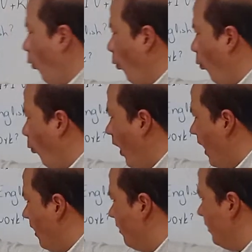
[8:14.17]

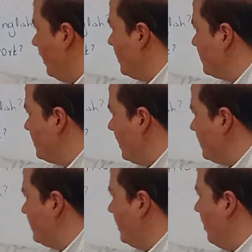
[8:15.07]
Where
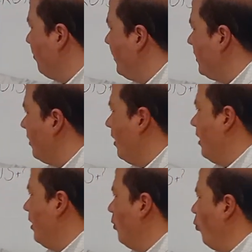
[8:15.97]
does
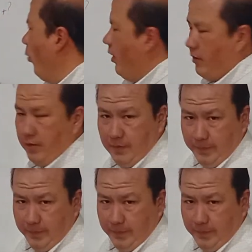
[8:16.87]
Mitra work?